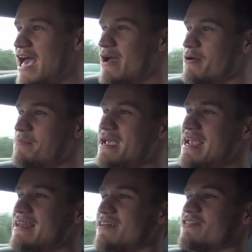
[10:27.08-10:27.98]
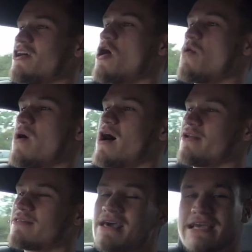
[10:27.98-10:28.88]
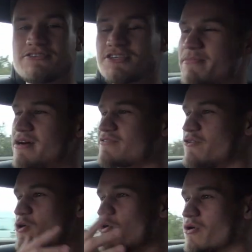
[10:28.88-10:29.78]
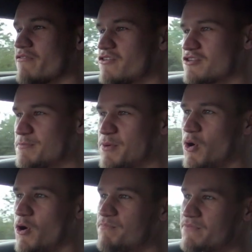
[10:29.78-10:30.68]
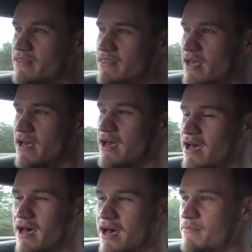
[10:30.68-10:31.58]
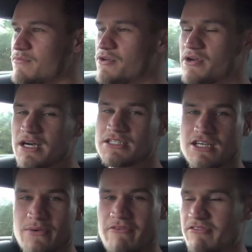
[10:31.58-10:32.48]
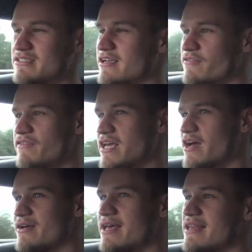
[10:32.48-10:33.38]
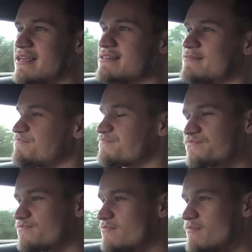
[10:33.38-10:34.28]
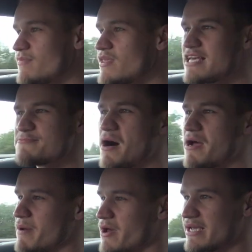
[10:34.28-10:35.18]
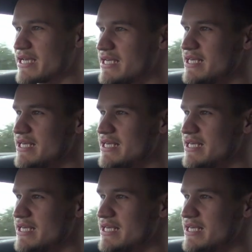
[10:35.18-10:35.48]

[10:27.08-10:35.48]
It would mean the whole world. And thank you so much for all of the support that you guys show every single video. It's mind-blowing.